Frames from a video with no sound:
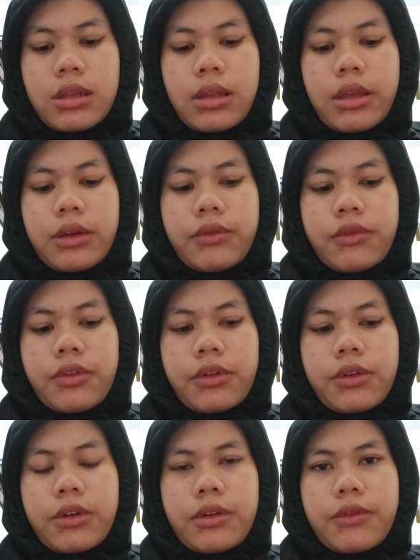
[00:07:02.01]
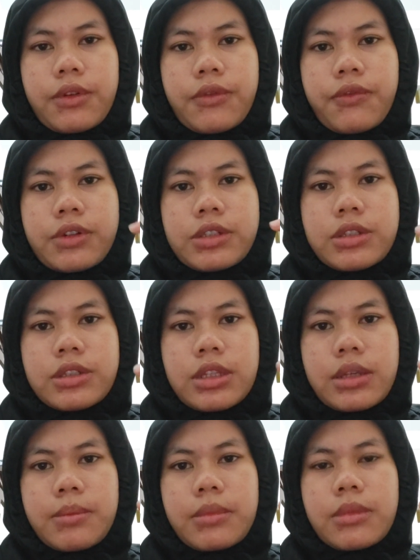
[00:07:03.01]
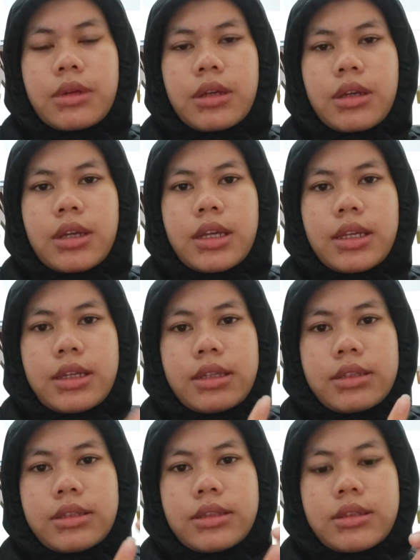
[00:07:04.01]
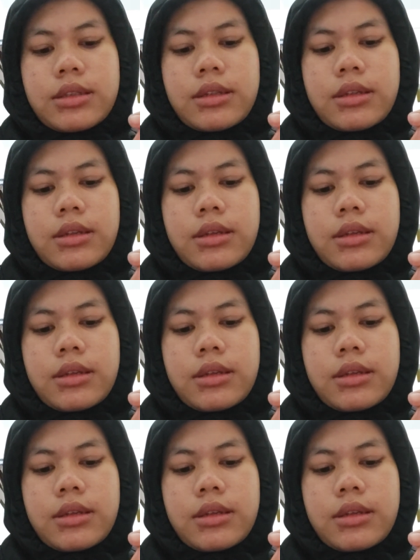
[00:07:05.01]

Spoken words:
Like for the first stem is